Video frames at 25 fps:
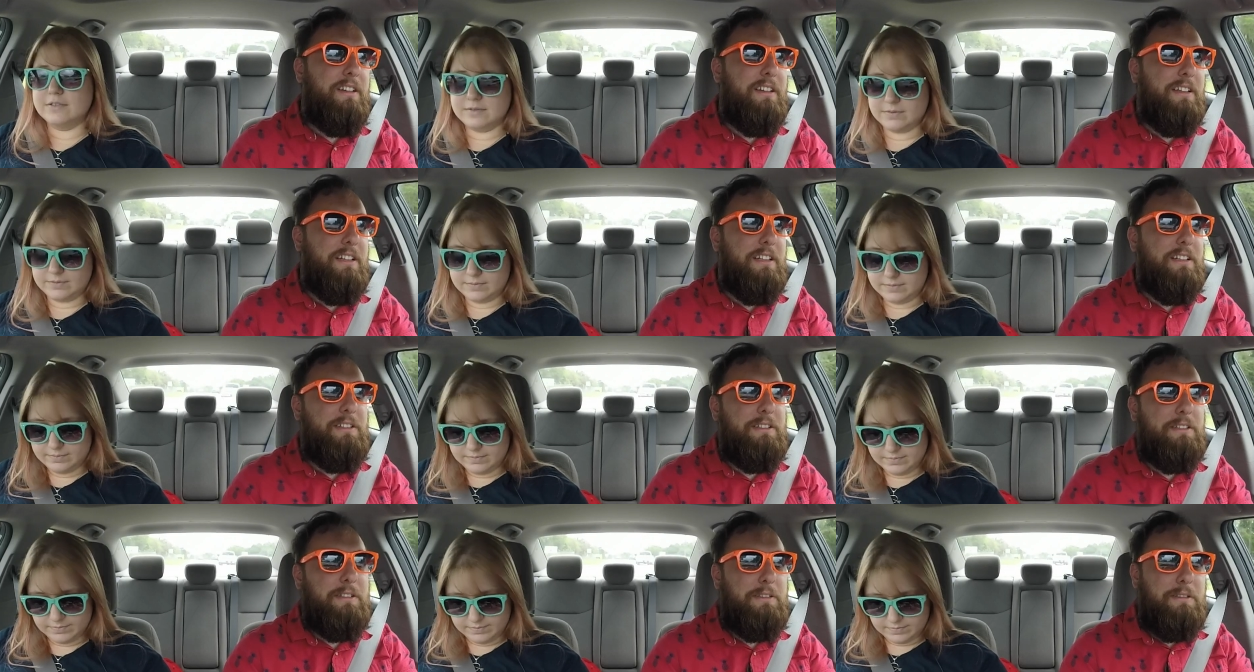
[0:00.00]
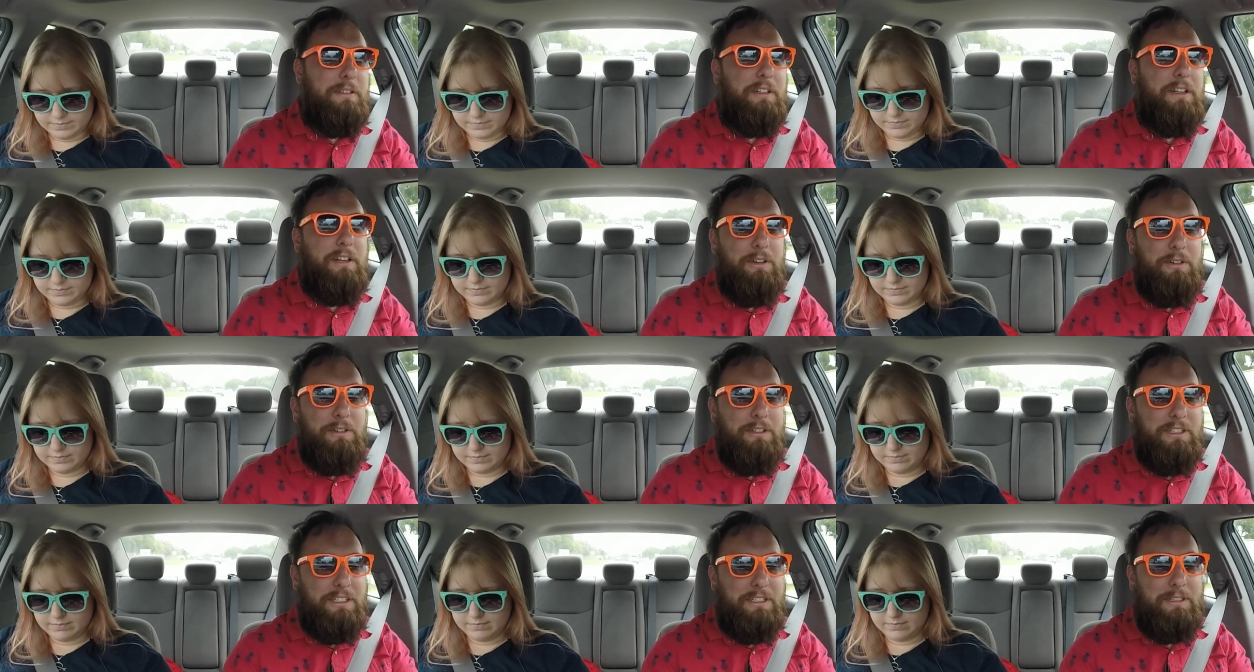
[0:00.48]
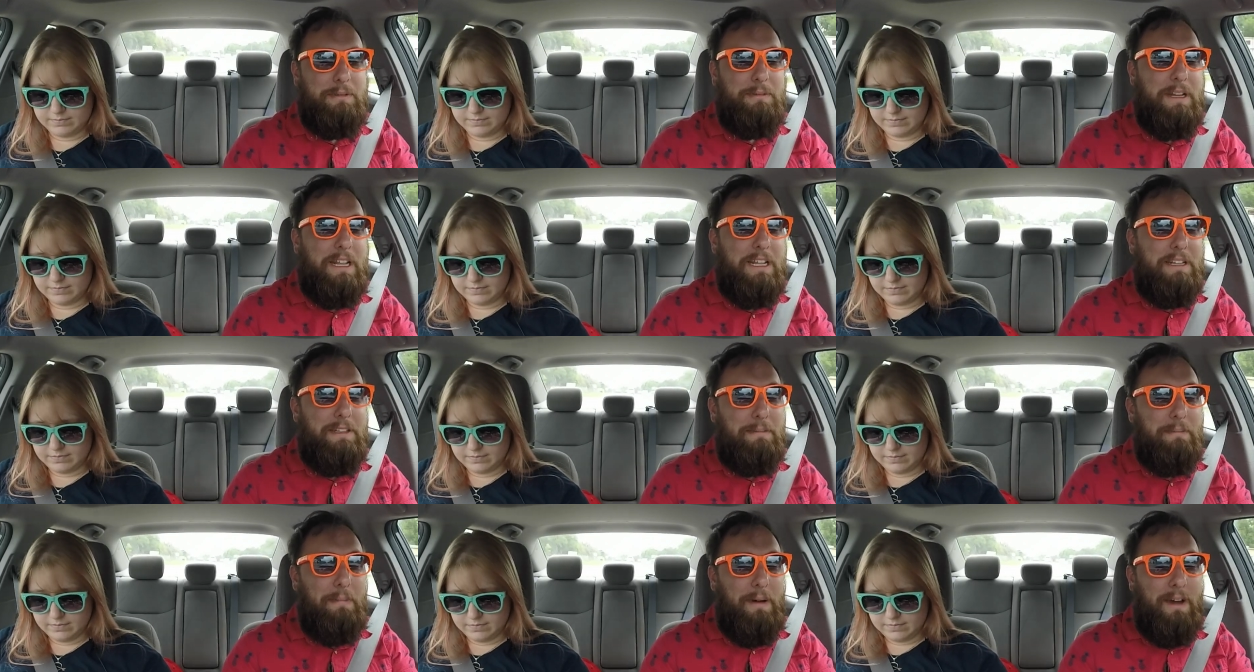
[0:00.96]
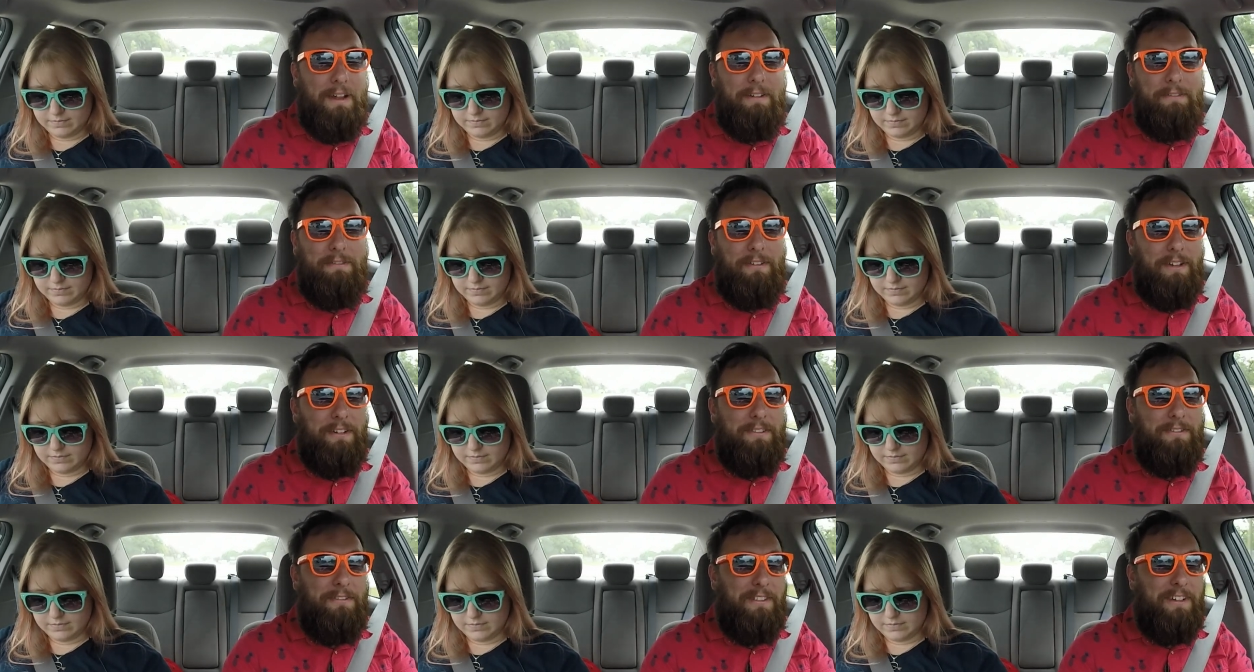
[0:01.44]
Speaker 1: It's you know just it's my
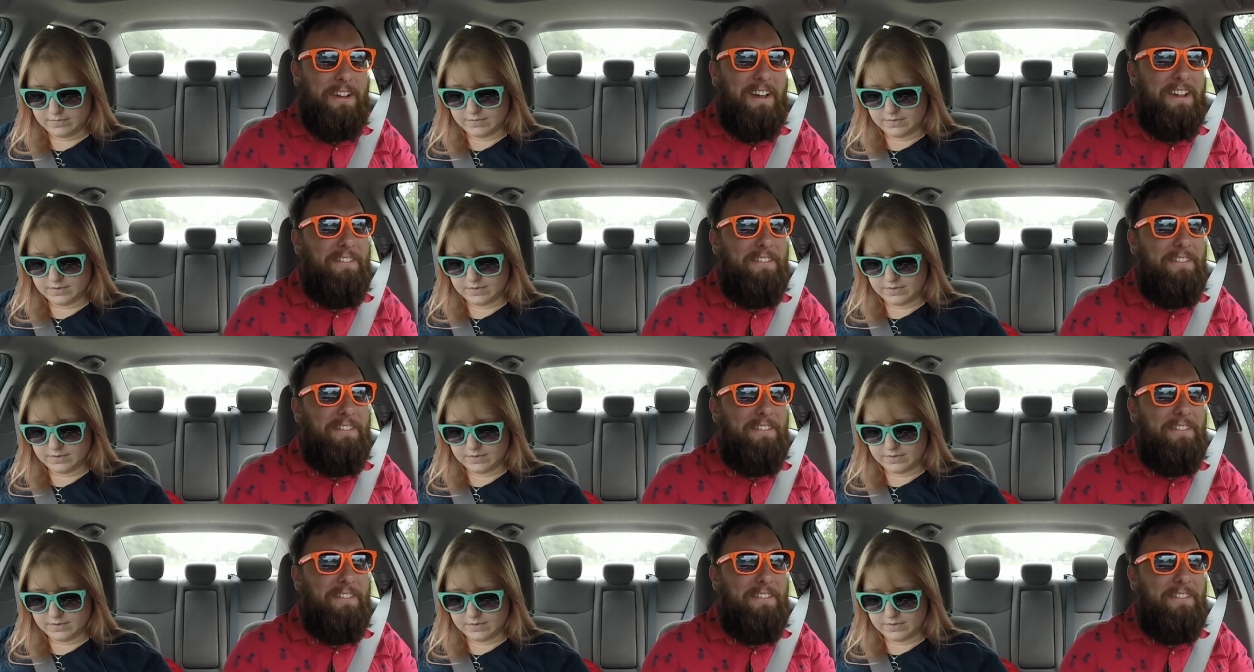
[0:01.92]
fault for not